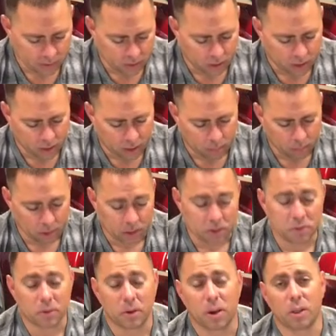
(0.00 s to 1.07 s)
I'm looking
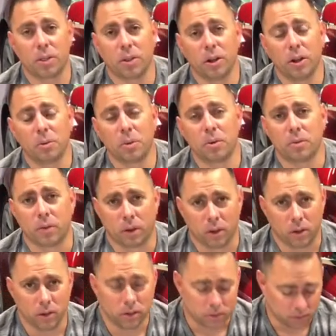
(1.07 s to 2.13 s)
for a third
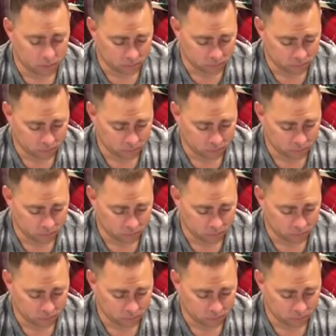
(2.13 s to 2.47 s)
referral, and